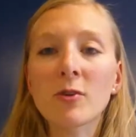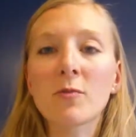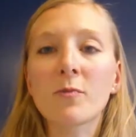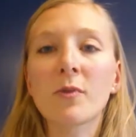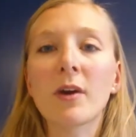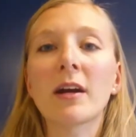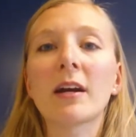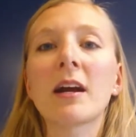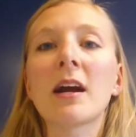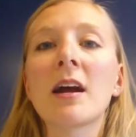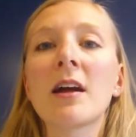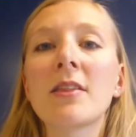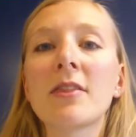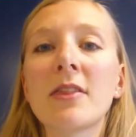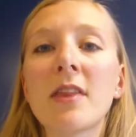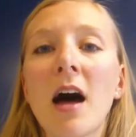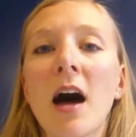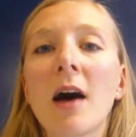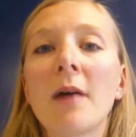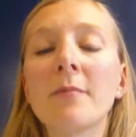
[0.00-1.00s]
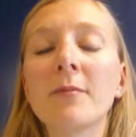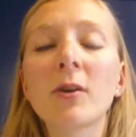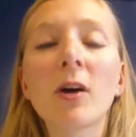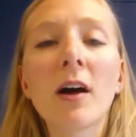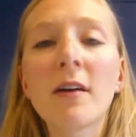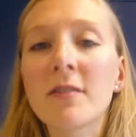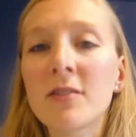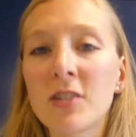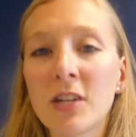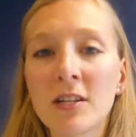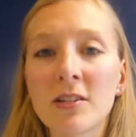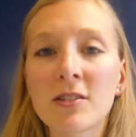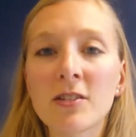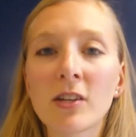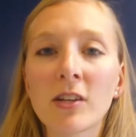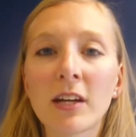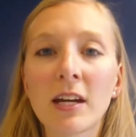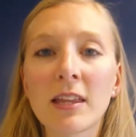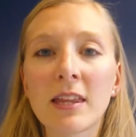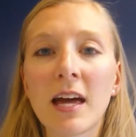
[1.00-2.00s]
rubric, you'll have a chance to
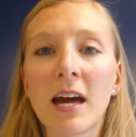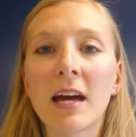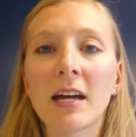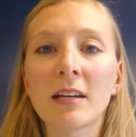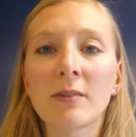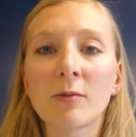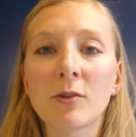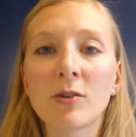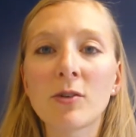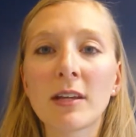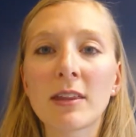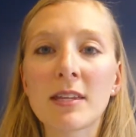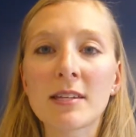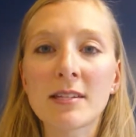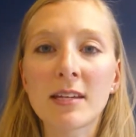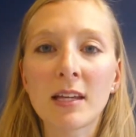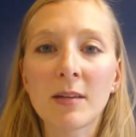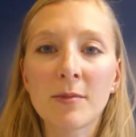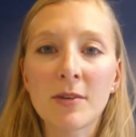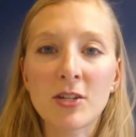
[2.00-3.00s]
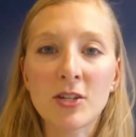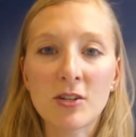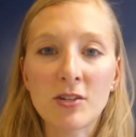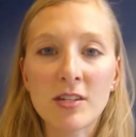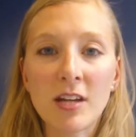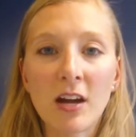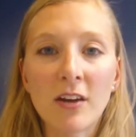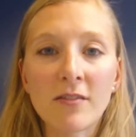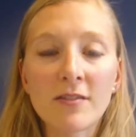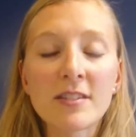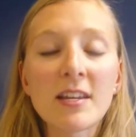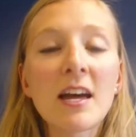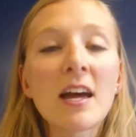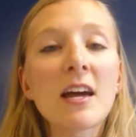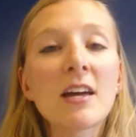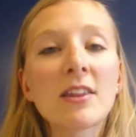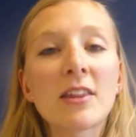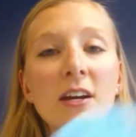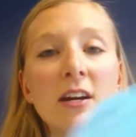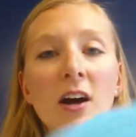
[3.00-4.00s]
look at that when you get the syllabus yourselves.
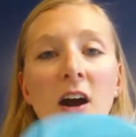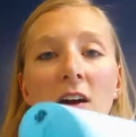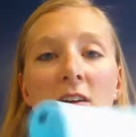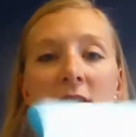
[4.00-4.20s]
There